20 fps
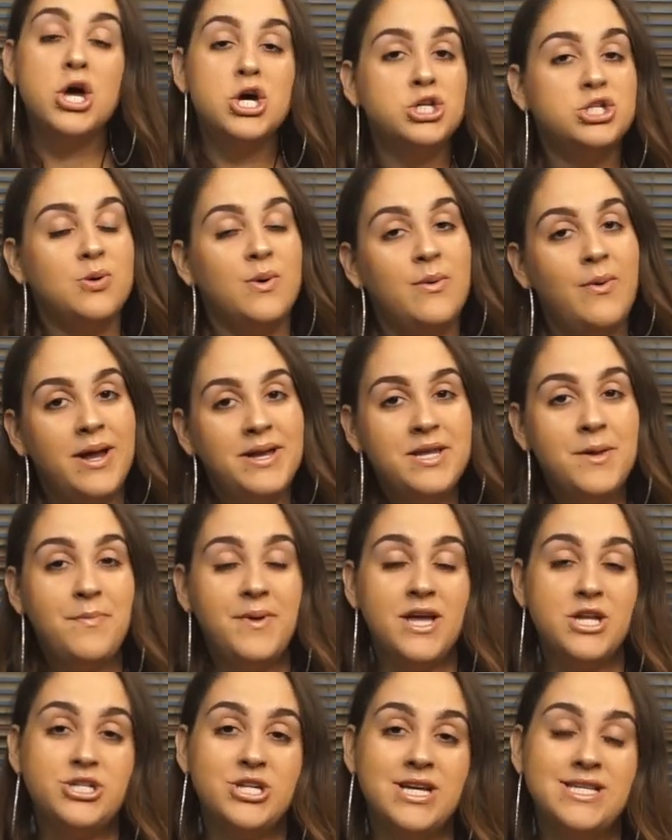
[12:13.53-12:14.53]
So we went to
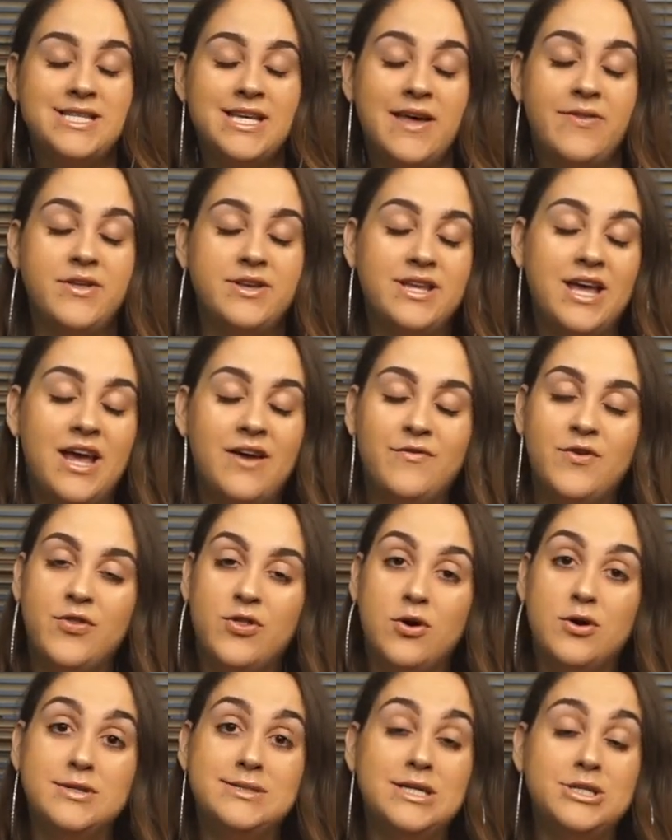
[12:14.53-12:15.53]
BJ's the other day. For
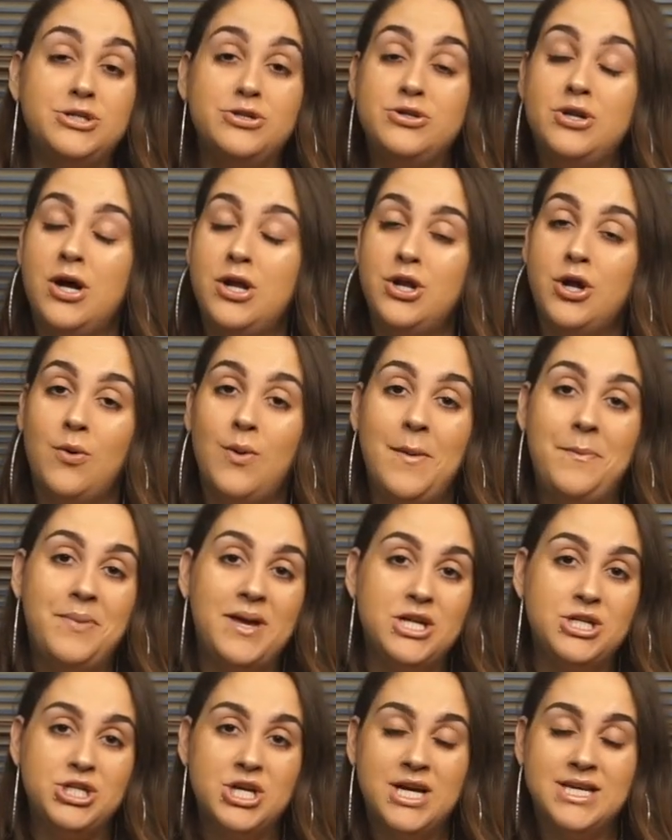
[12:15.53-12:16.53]
those that do not know what
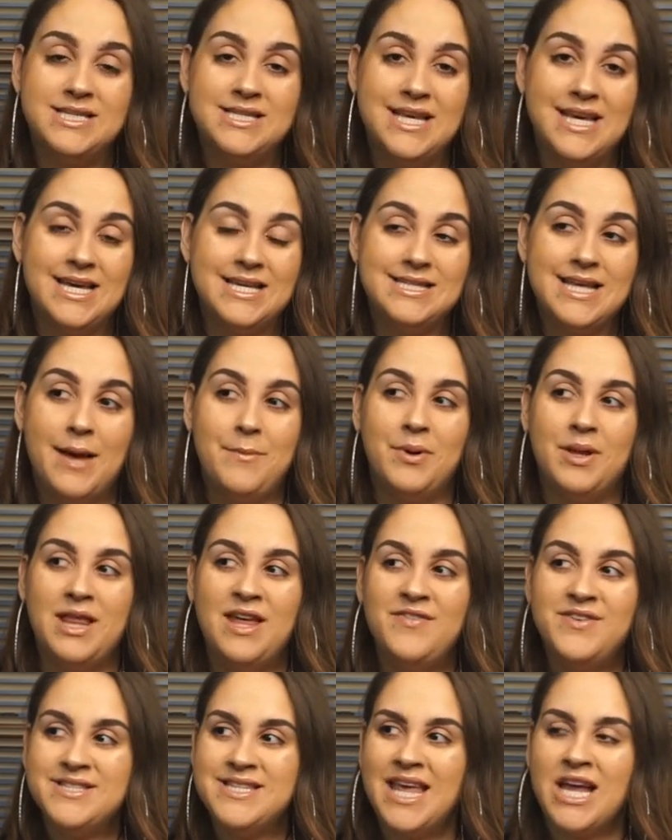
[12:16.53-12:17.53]
BJ's is, I
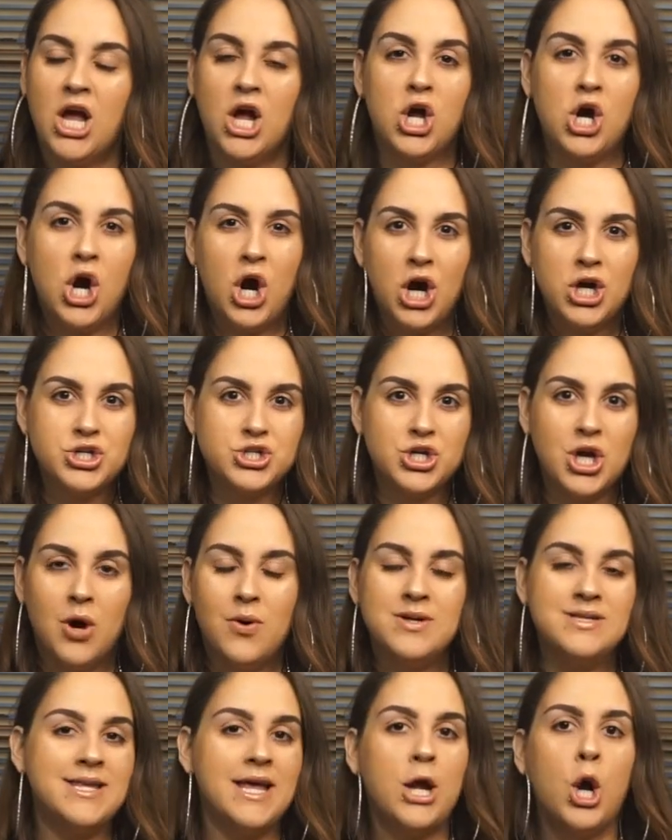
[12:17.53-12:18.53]
believe it's like a
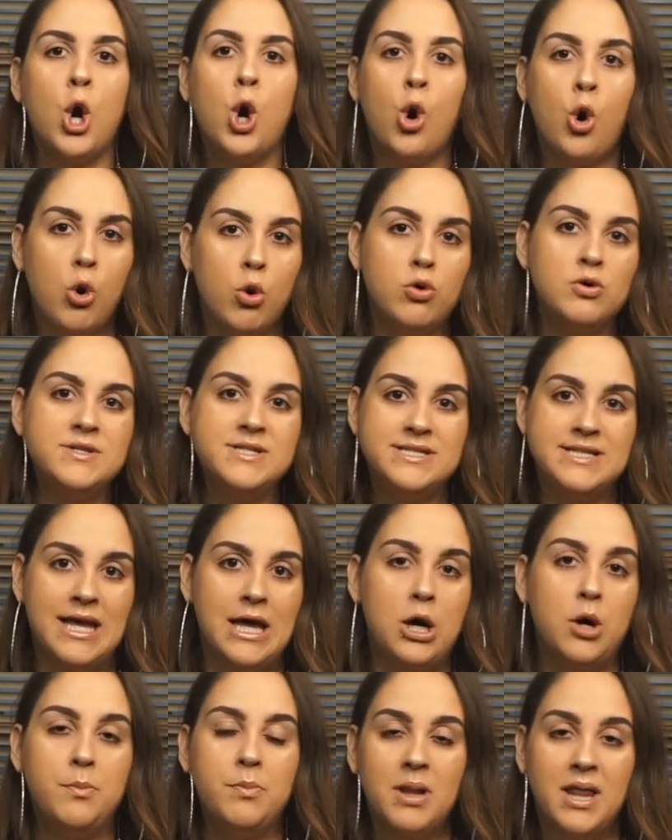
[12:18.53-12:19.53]
Costco. It's like a
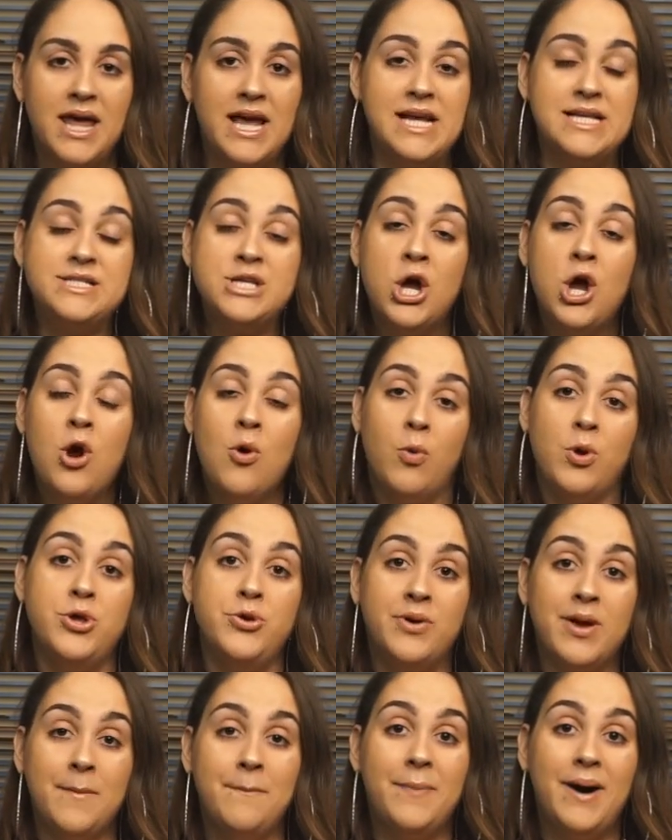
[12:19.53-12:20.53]
wholesale place where
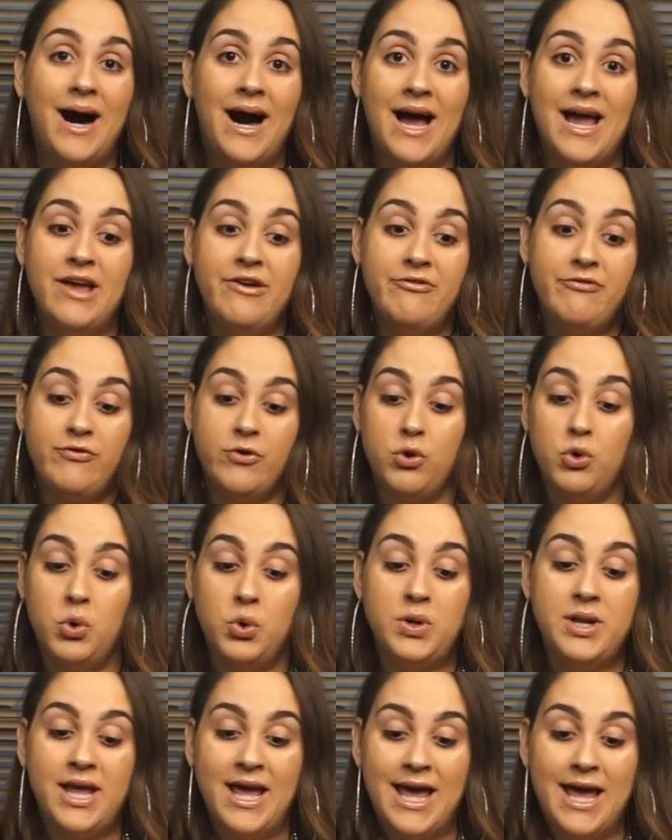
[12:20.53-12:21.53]
you can buy
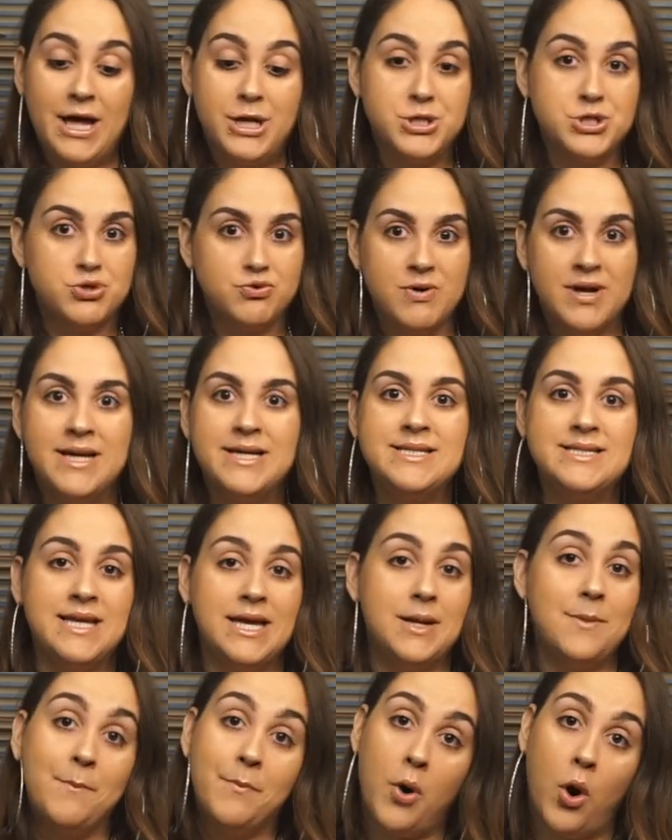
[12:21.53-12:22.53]
food and drinks
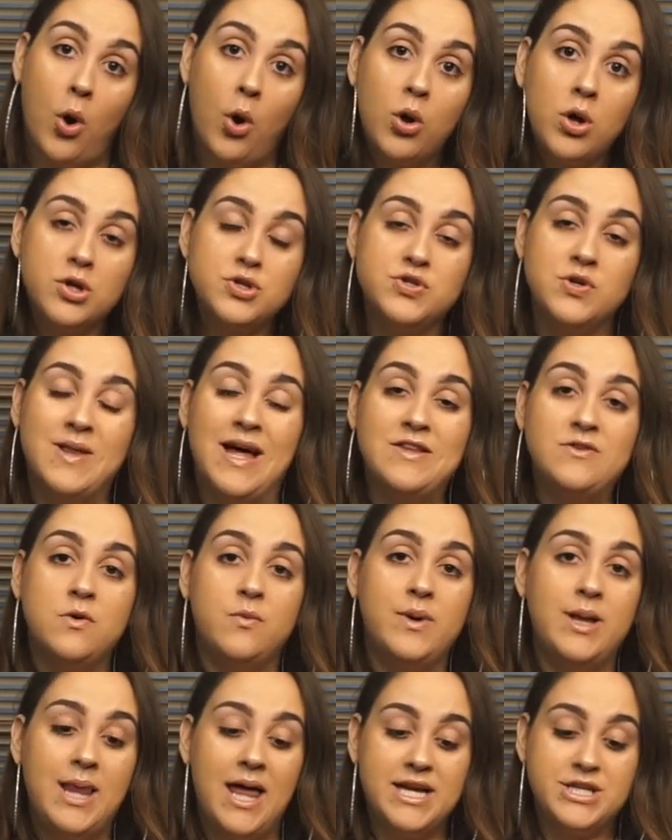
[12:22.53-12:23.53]
in bulk. So that's
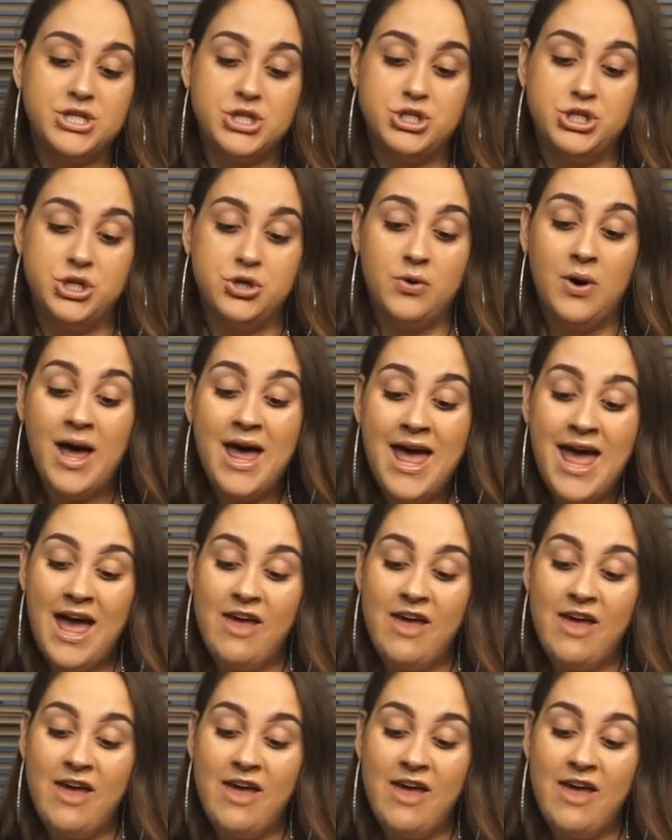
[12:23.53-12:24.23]
what we like to do.